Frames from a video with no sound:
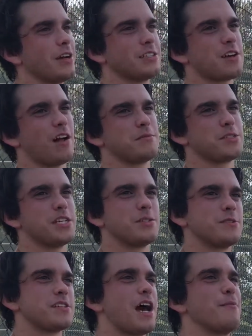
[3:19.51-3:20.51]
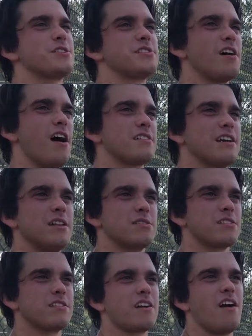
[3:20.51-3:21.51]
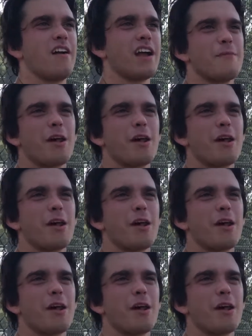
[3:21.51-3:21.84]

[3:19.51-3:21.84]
I just called him cheese one time. It stuck. Taylor started calling him.